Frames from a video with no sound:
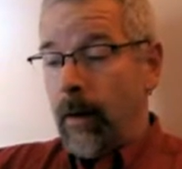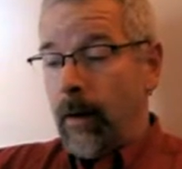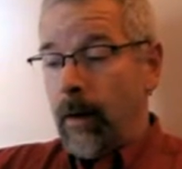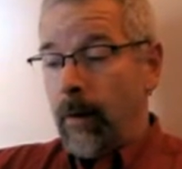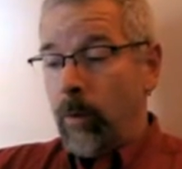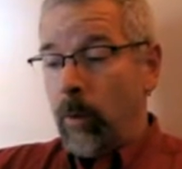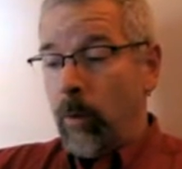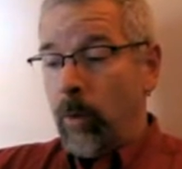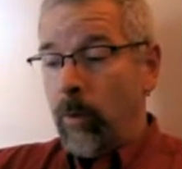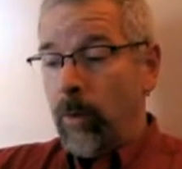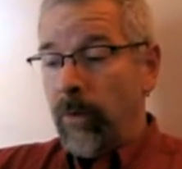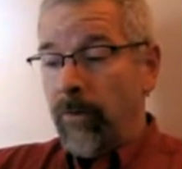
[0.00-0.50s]

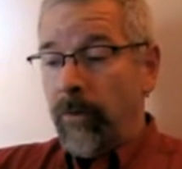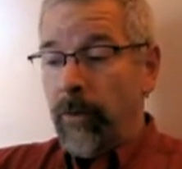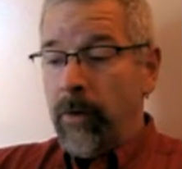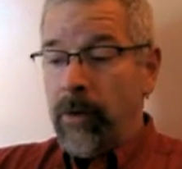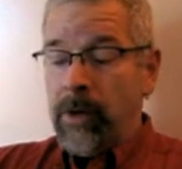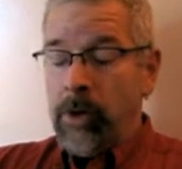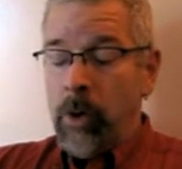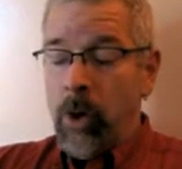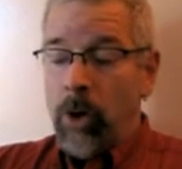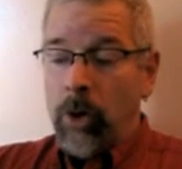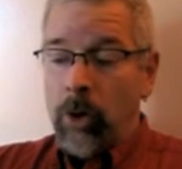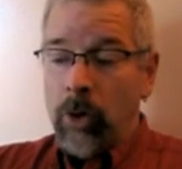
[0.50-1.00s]
Uh, when we
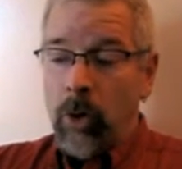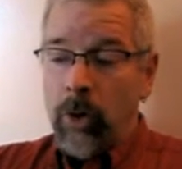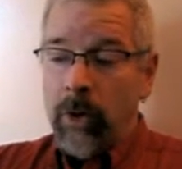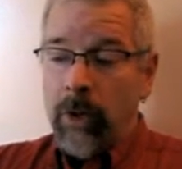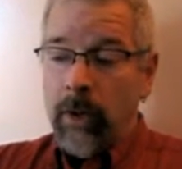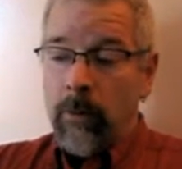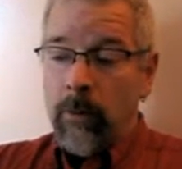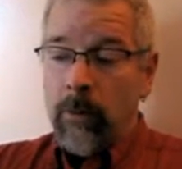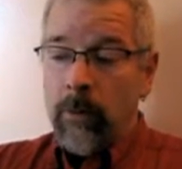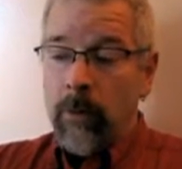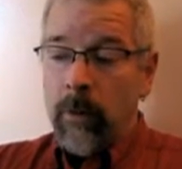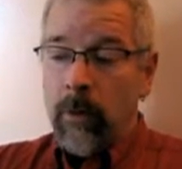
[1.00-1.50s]
first started
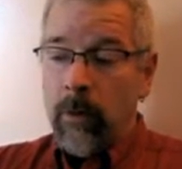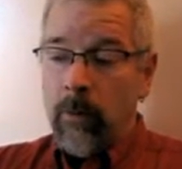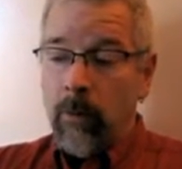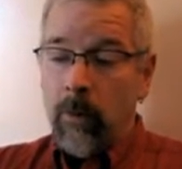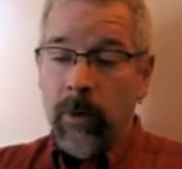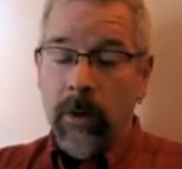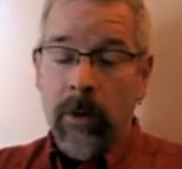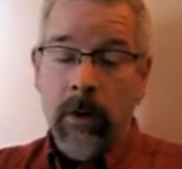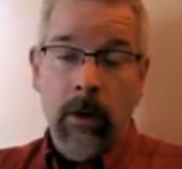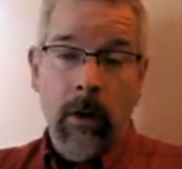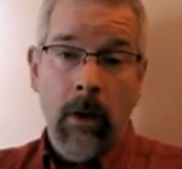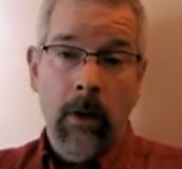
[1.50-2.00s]
looking,
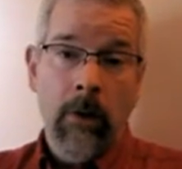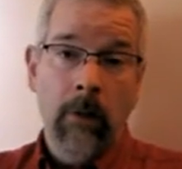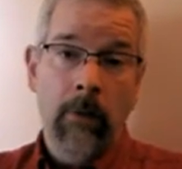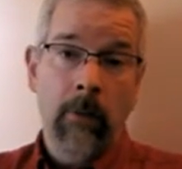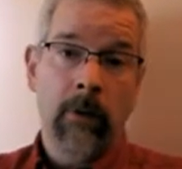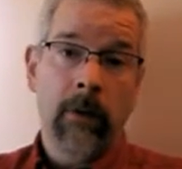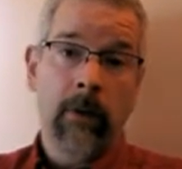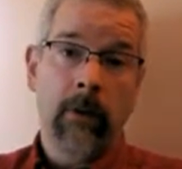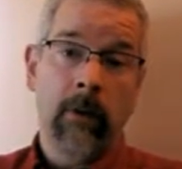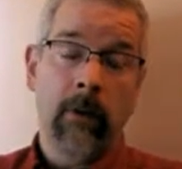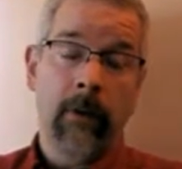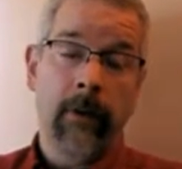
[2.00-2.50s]
we
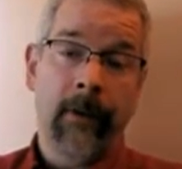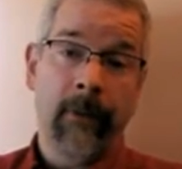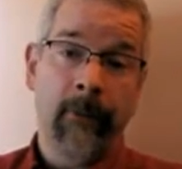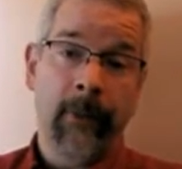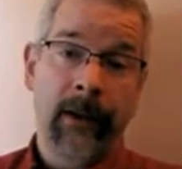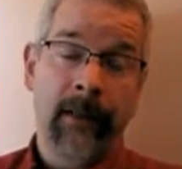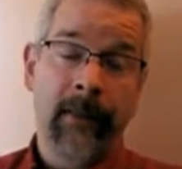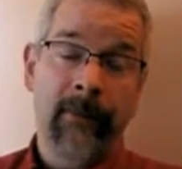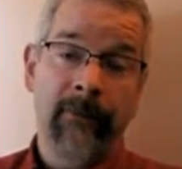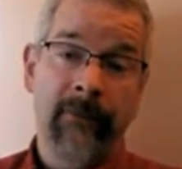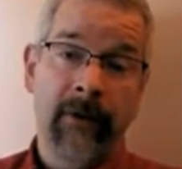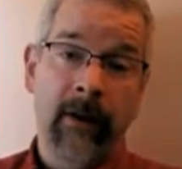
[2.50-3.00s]
we
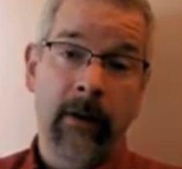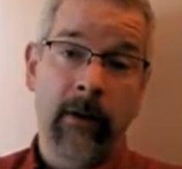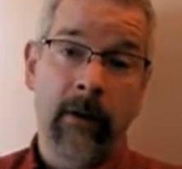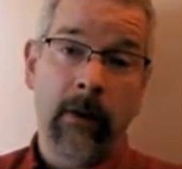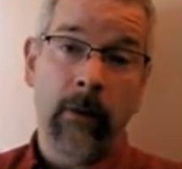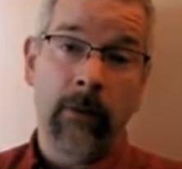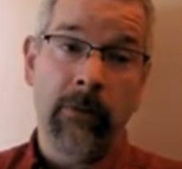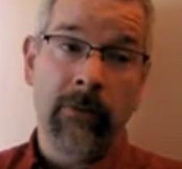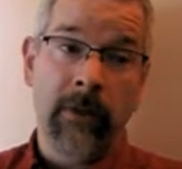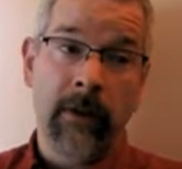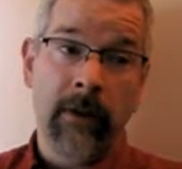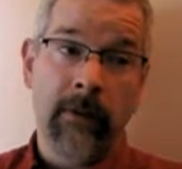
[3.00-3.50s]
quickly found
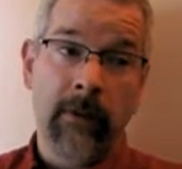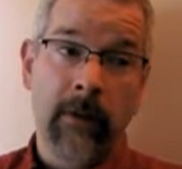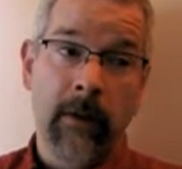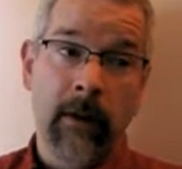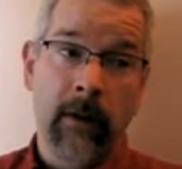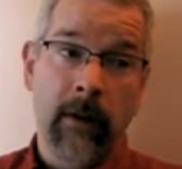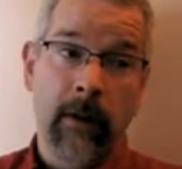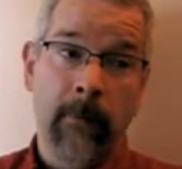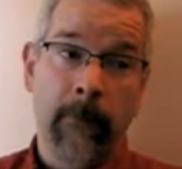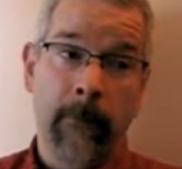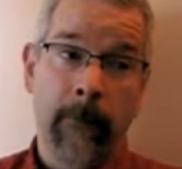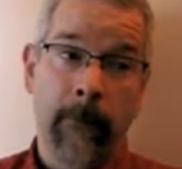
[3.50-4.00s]
out that
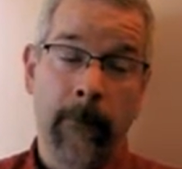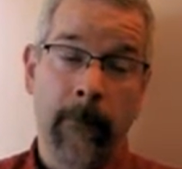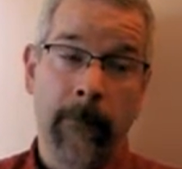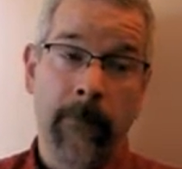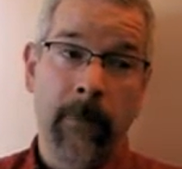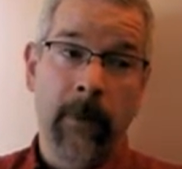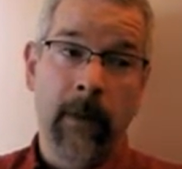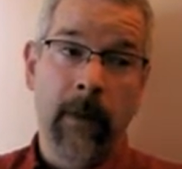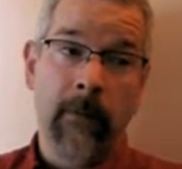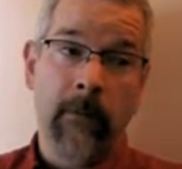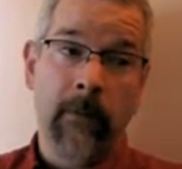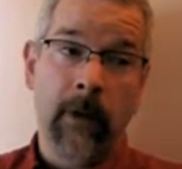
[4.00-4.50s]
a
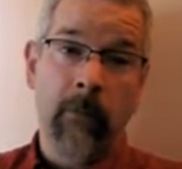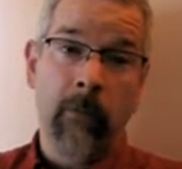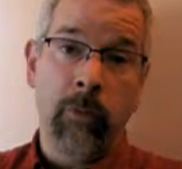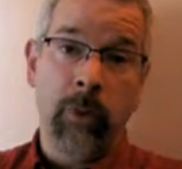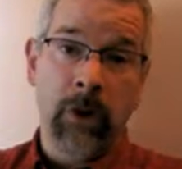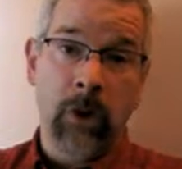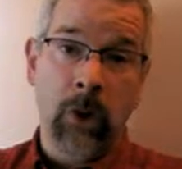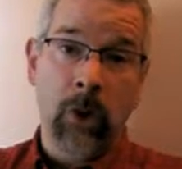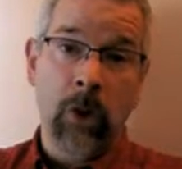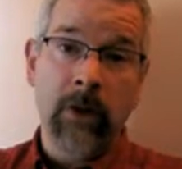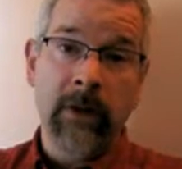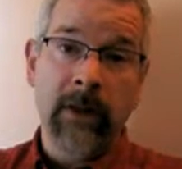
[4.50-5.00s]
if
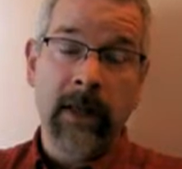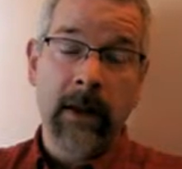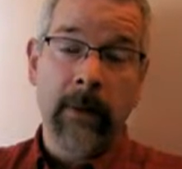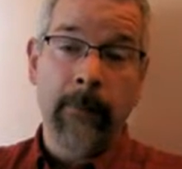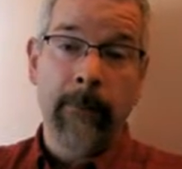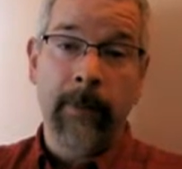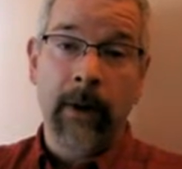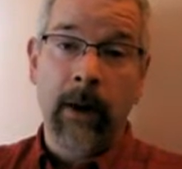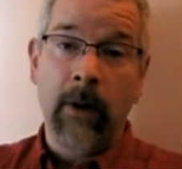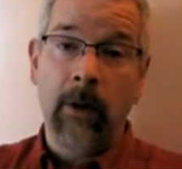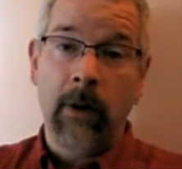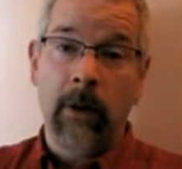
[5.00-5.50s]
we could get
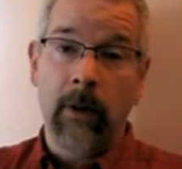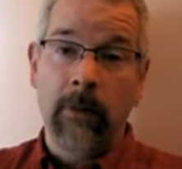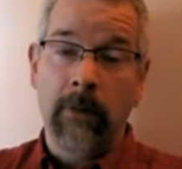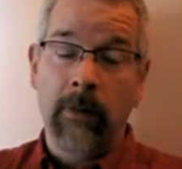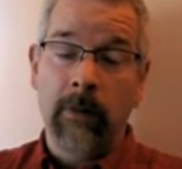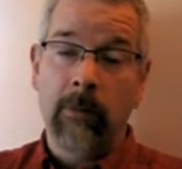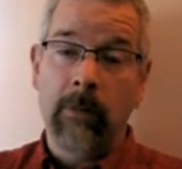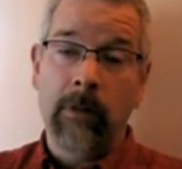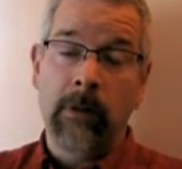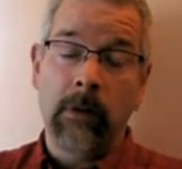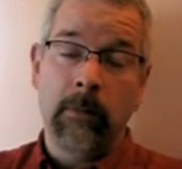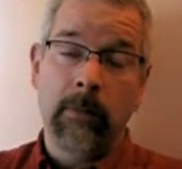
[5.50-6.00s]
a bearing
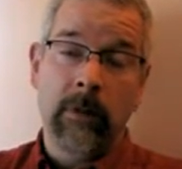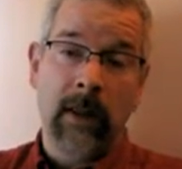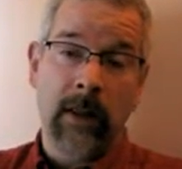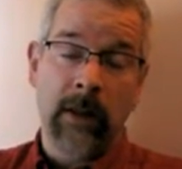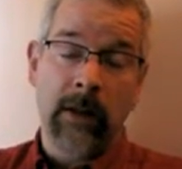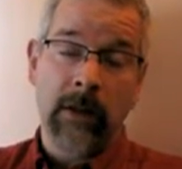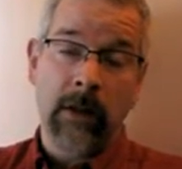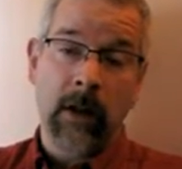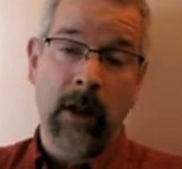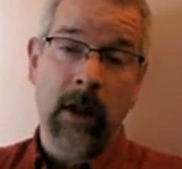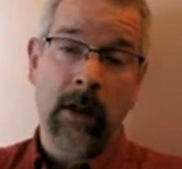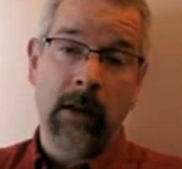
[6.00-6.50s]
that was going to be
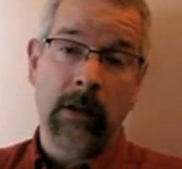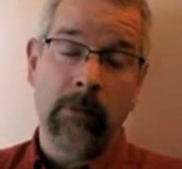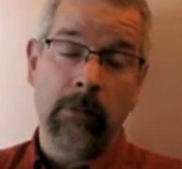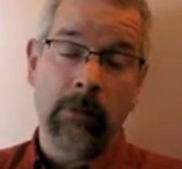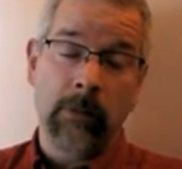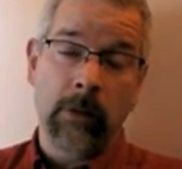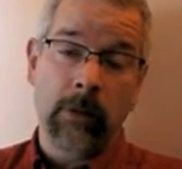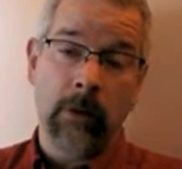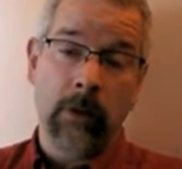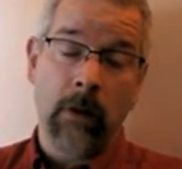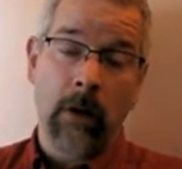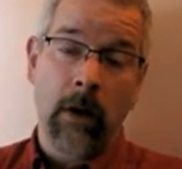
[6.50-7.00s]
that size, it
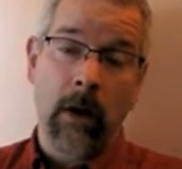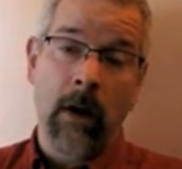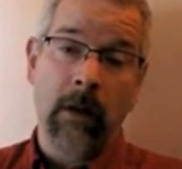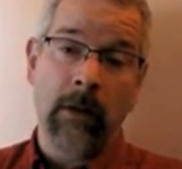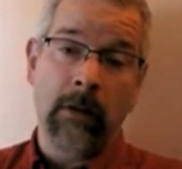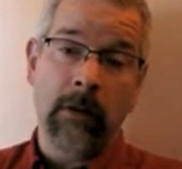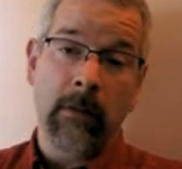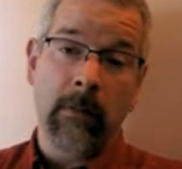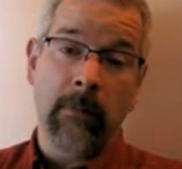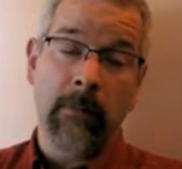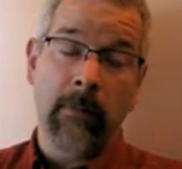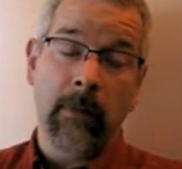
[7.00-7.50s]
was going to
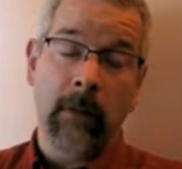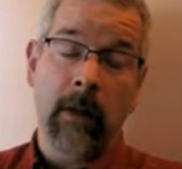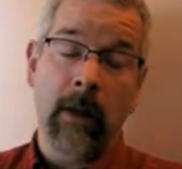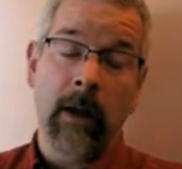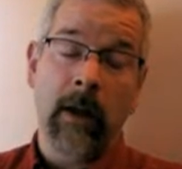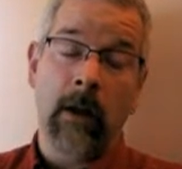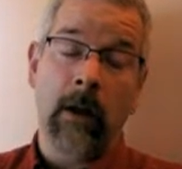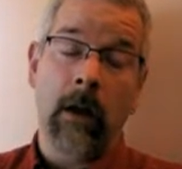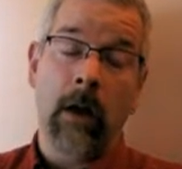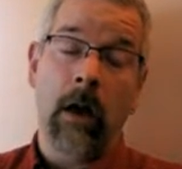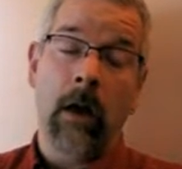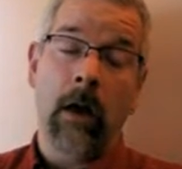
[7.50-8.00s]
cost
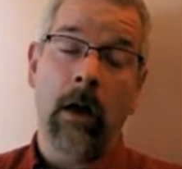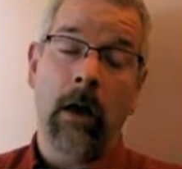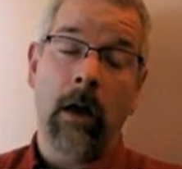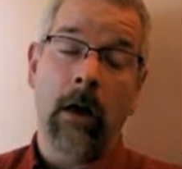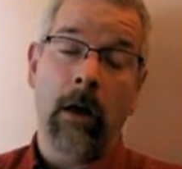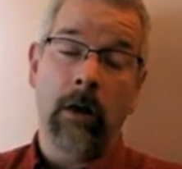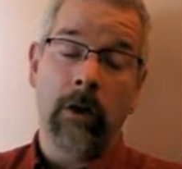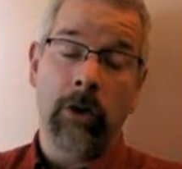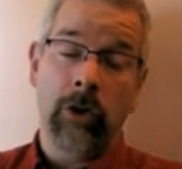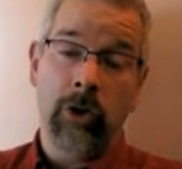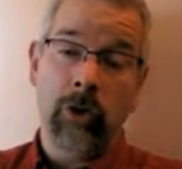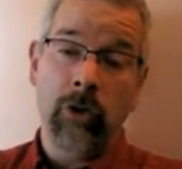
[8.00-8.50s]
like a
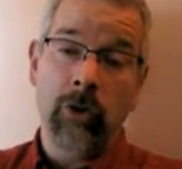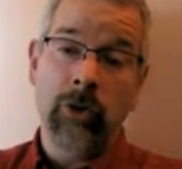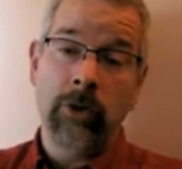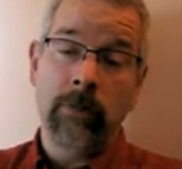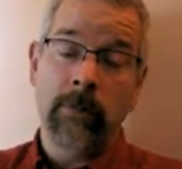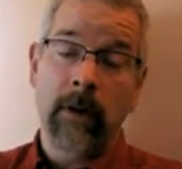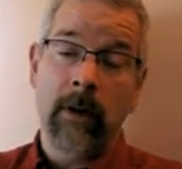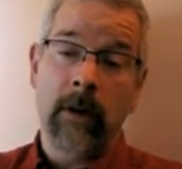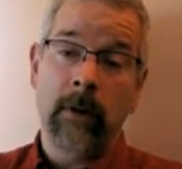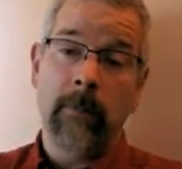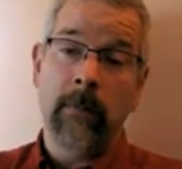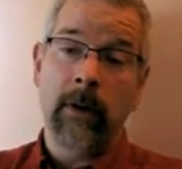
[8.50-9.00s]
huge
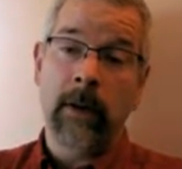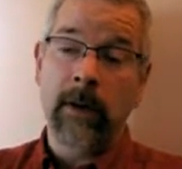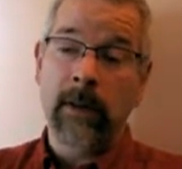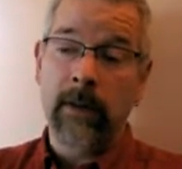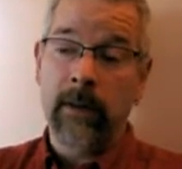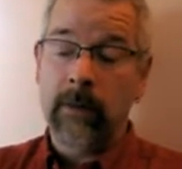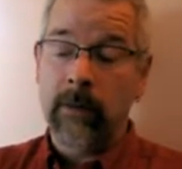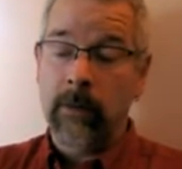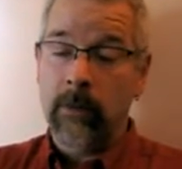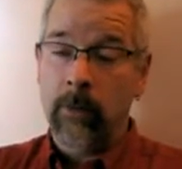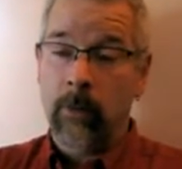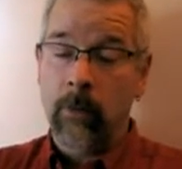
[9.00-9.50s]
amount of
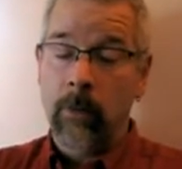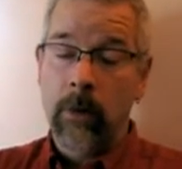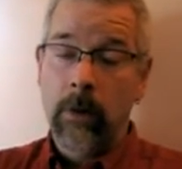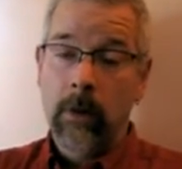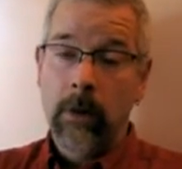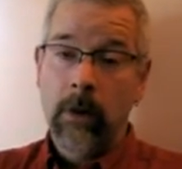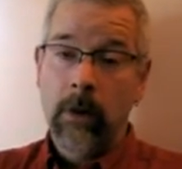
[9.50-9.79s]
money. So